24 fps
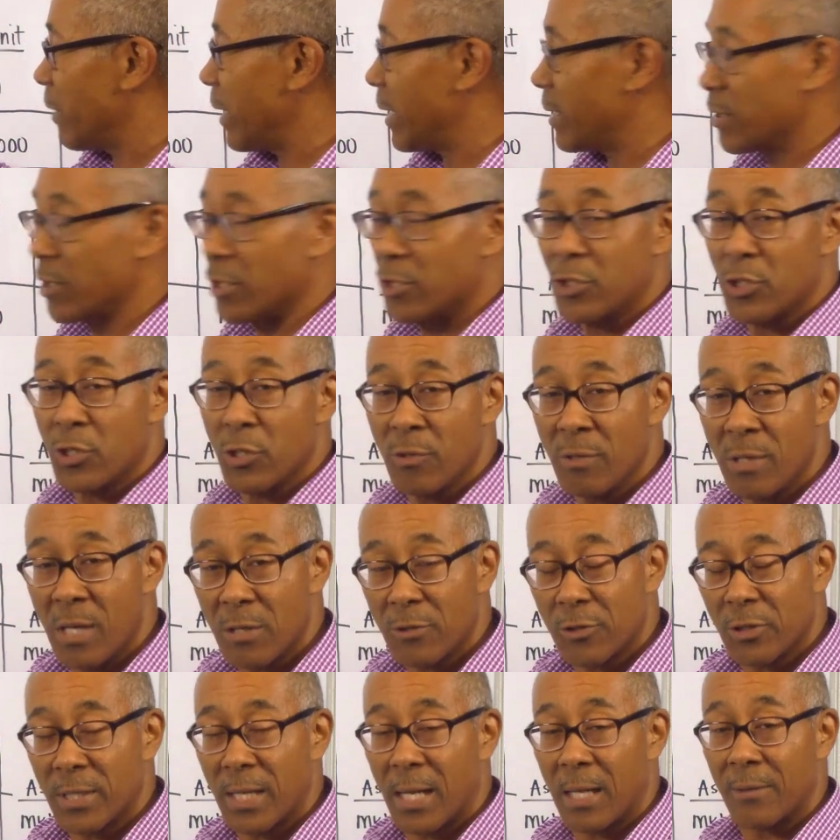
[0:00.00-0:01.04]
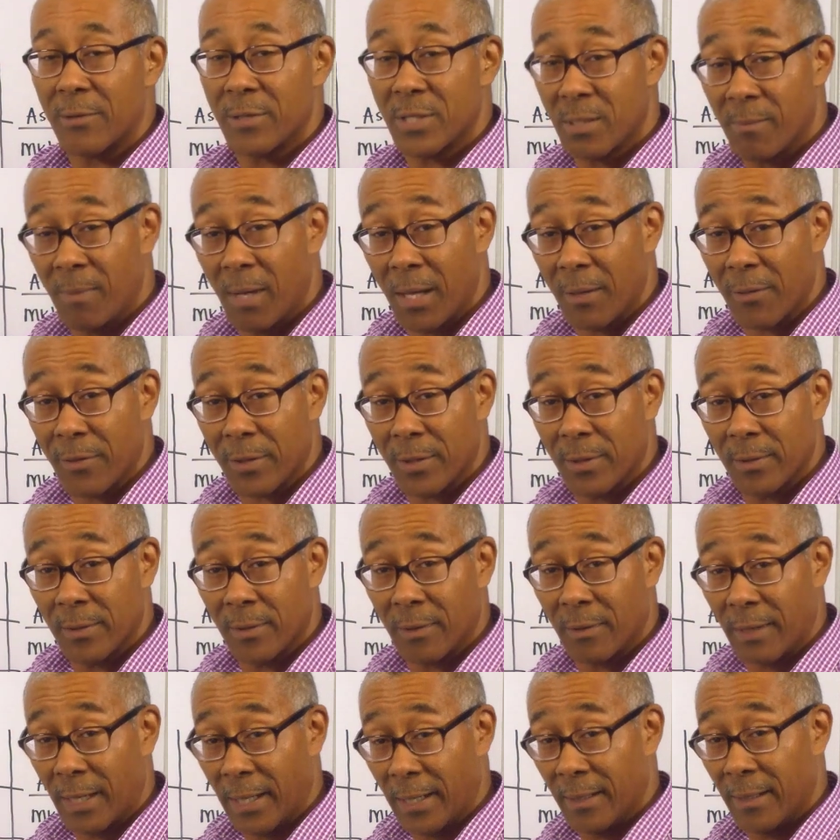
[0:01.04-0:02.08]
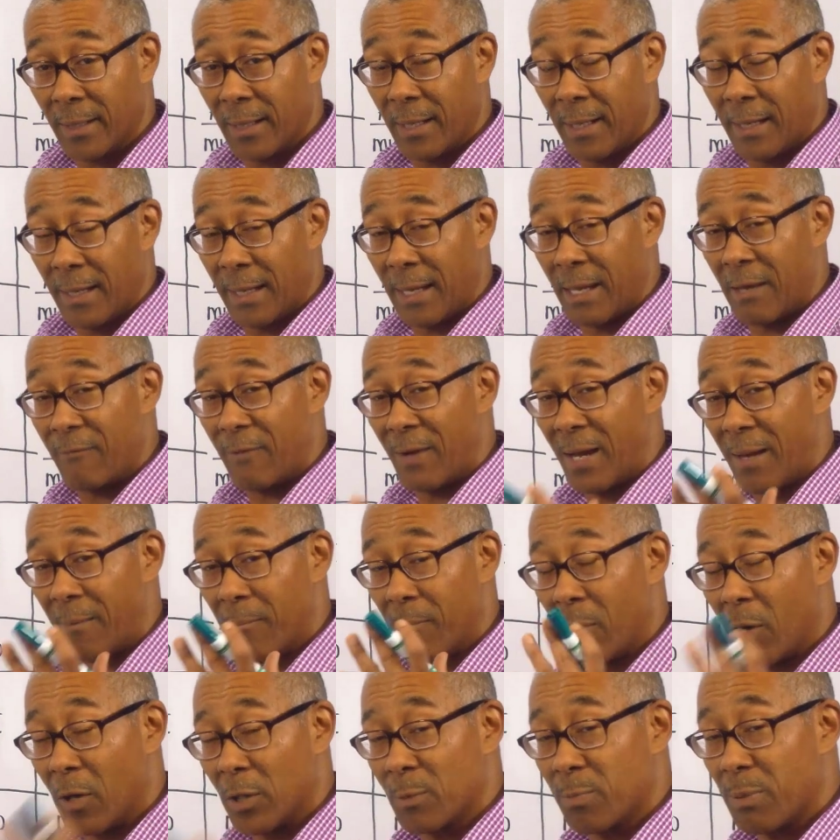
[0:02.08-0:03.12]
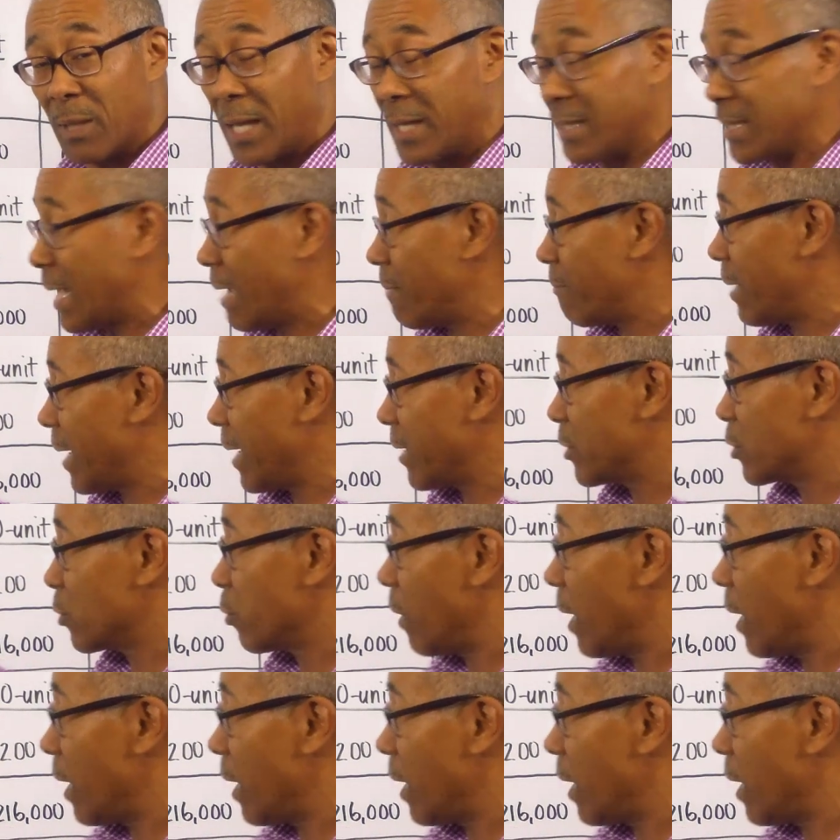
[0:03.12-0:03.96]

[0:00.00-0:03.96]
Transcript: the rent two hundred dollars a month, right? If I multiply that by